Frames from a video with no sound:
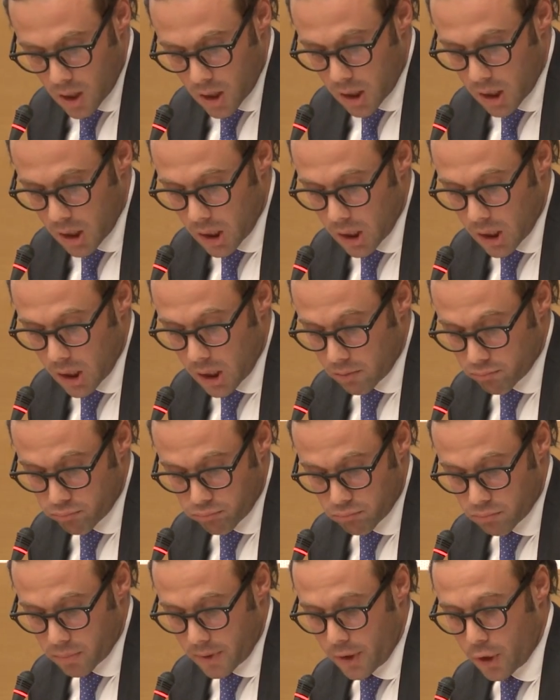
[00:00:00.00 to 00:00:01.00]

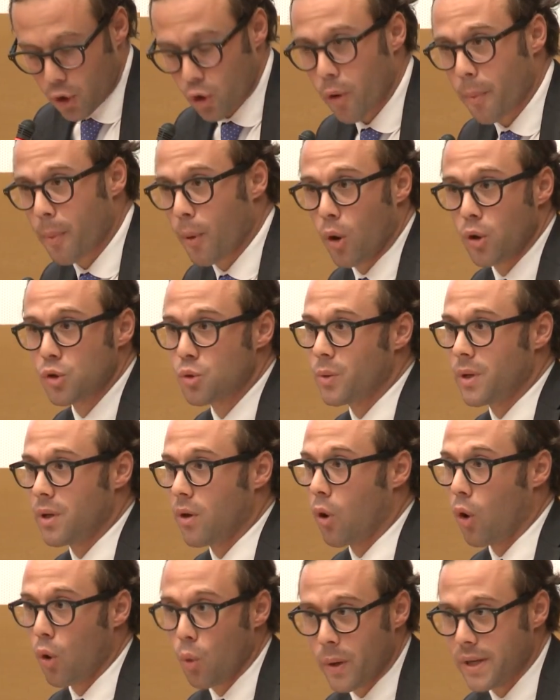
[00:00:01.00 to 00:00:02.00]
Europe
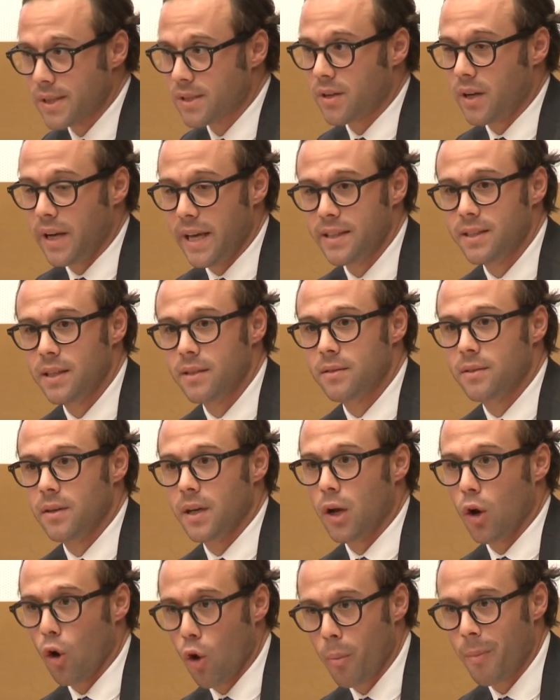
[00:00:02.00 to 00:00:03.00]
always led the
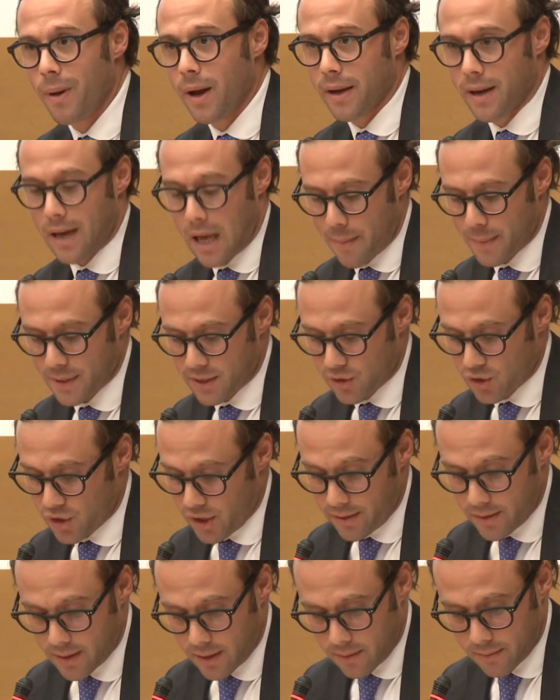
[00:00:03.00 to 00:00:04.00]
global climate
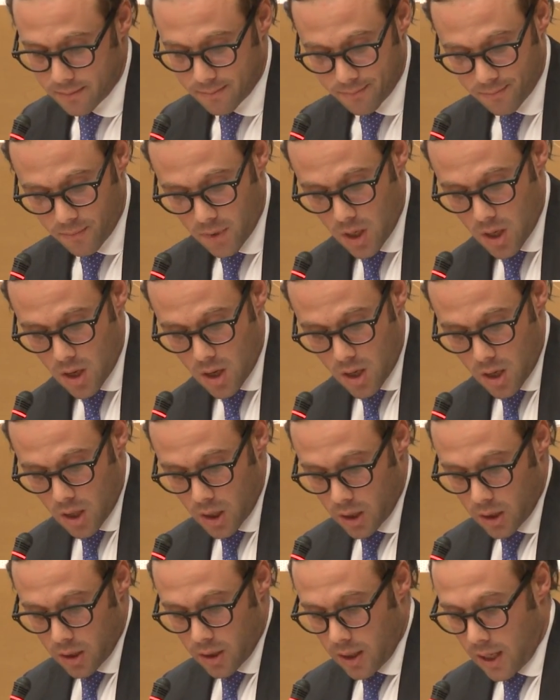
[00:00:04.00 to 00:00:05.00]
agenda.
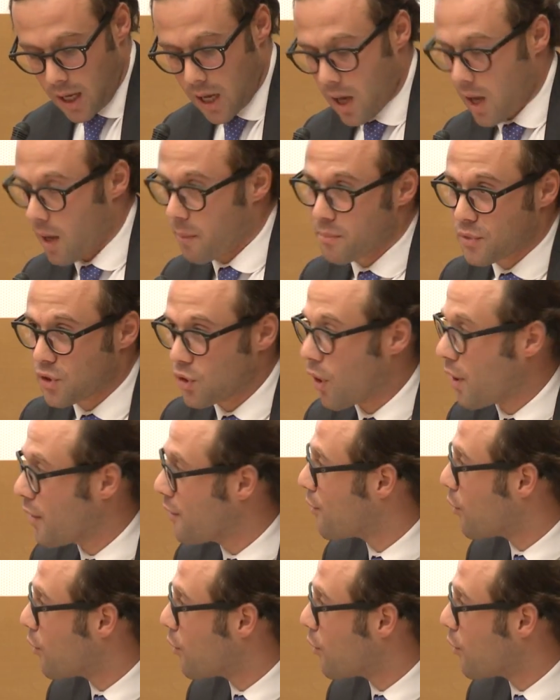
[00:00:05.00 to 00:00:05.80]
I'm sorry